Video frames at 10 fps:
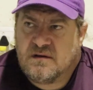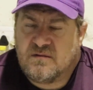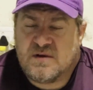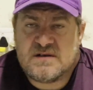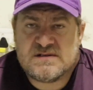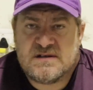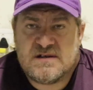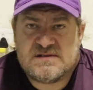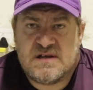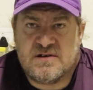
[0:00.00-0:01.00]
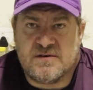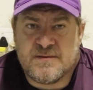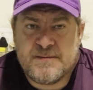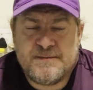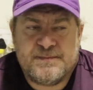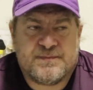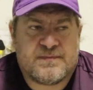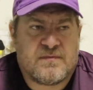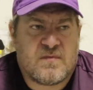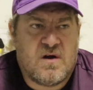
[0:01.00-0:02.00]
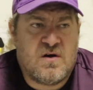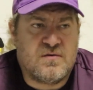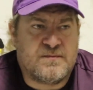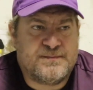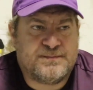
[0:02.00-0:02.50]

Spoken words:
what else can I tell you? Oh,